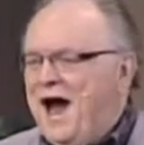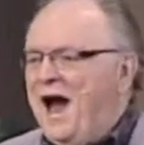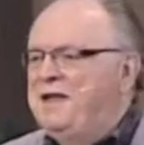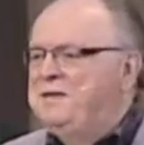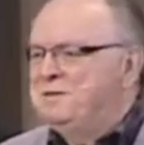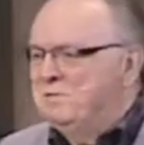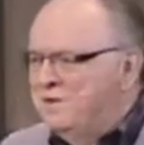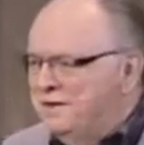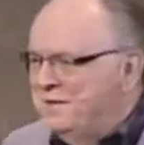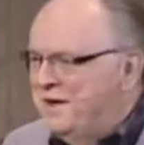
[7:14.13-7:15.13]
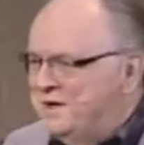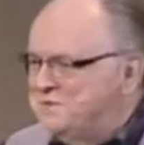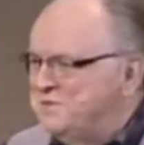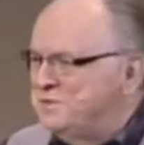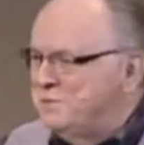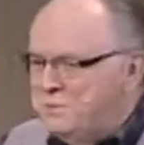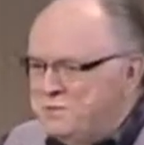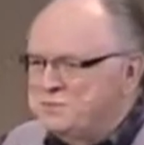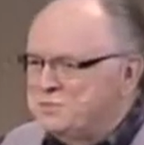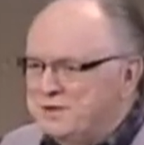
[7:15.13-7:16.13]
I didn't realize that the
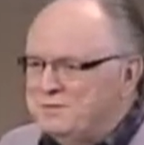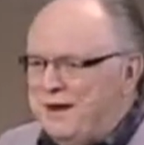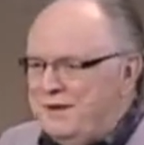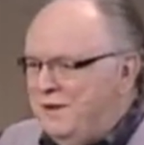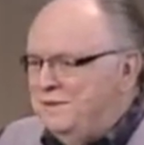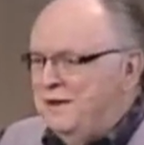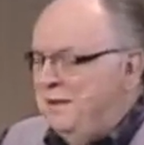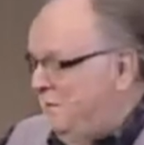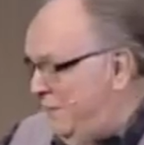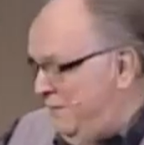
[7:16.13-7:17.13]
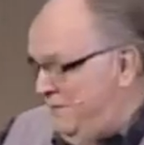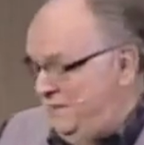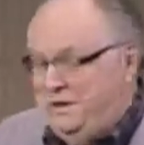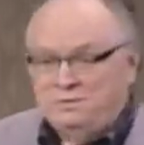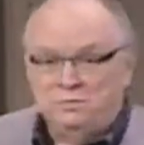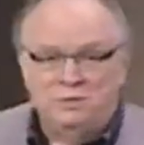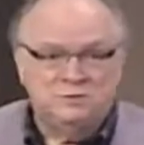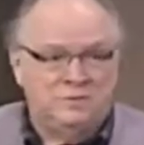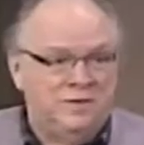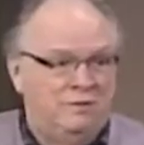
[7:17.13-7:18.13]
roots weren't hardly, and then when I found out, the
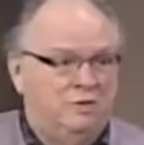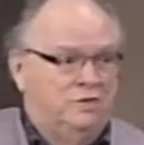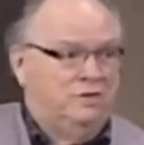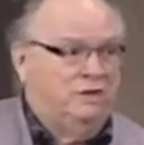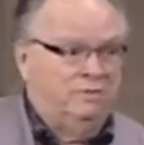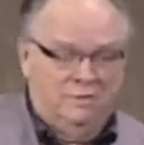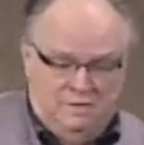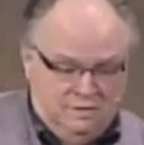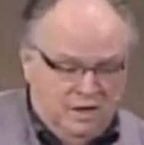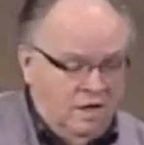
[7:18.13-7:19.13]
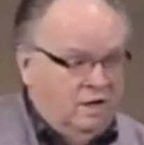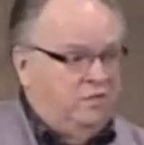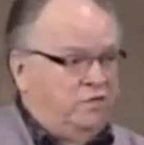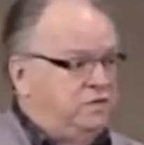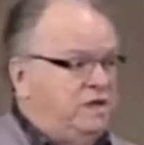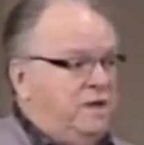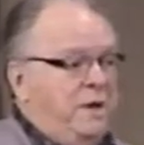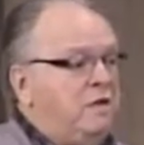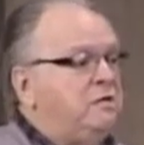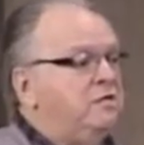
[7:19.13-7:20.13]
roots were not more than a, a, a, foot deep.
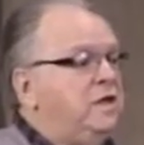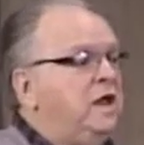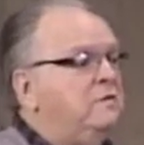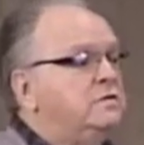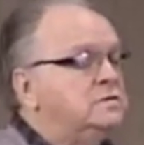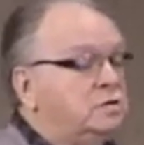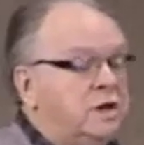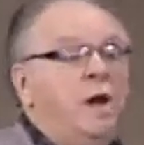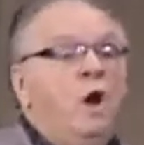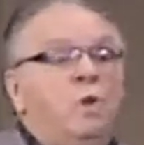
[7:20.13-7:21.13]
How the thing ever stood up?